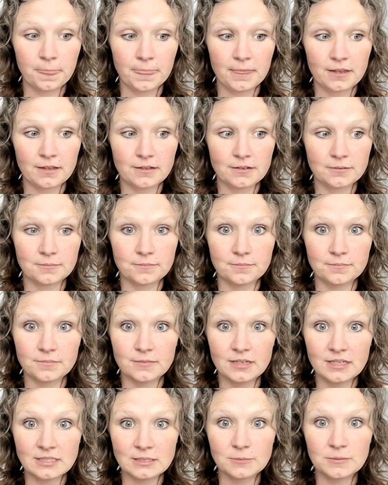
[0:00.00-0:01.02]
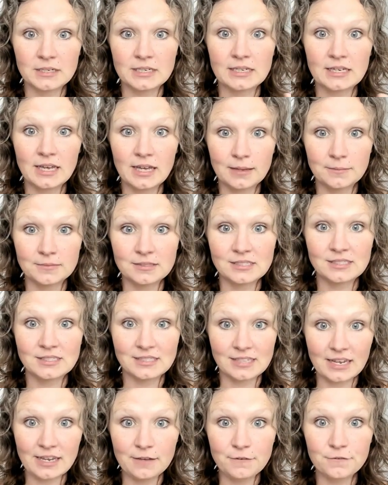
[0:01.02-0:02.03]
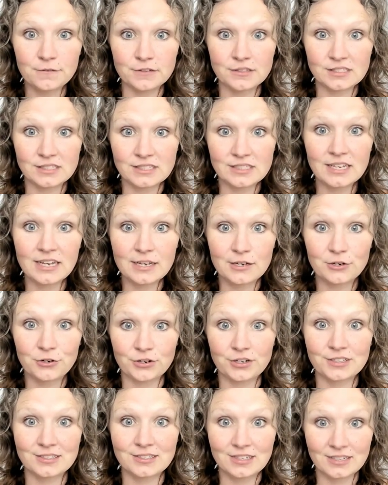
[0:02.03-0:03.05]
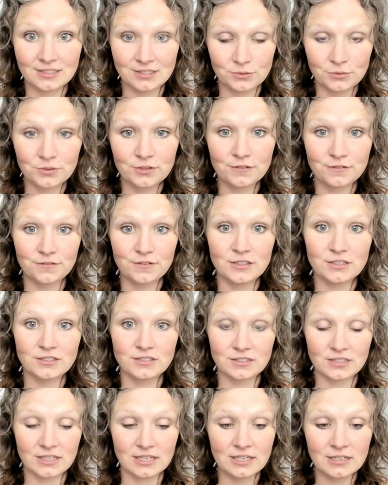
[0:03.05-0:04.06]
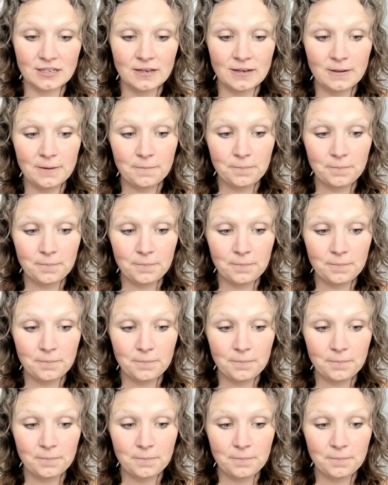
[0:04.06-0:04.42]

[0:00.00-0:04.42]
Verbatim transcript: um, has been kept safe and sacred. That's what it feels like.